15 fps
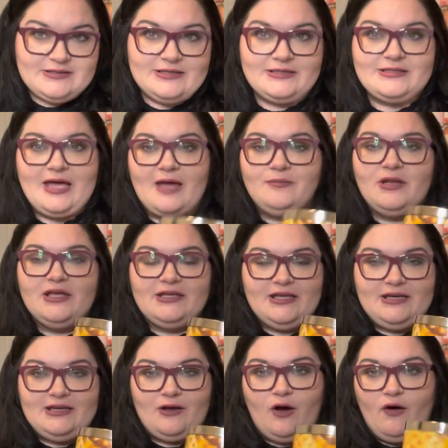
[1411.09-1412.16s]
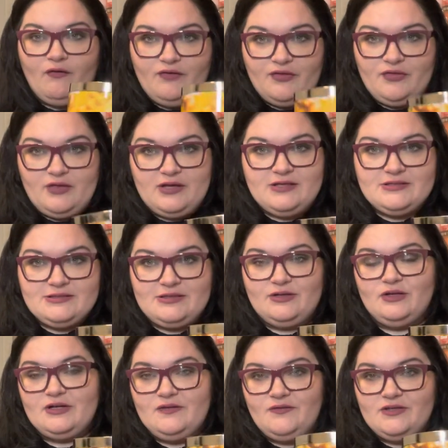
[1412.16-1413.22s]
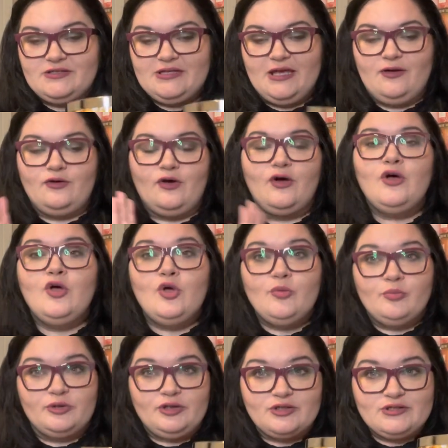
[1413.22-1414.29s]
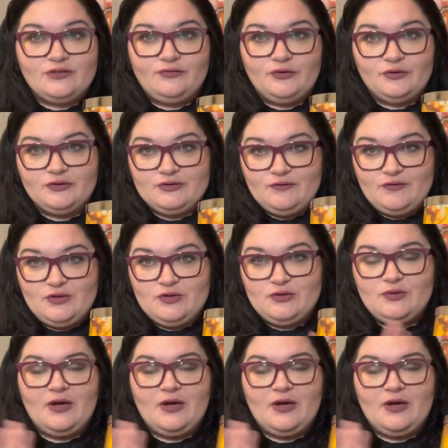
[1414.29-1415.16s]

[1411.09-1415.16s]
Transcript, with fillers: It's I'm not getting all the things that are in this candle, but there's a full review.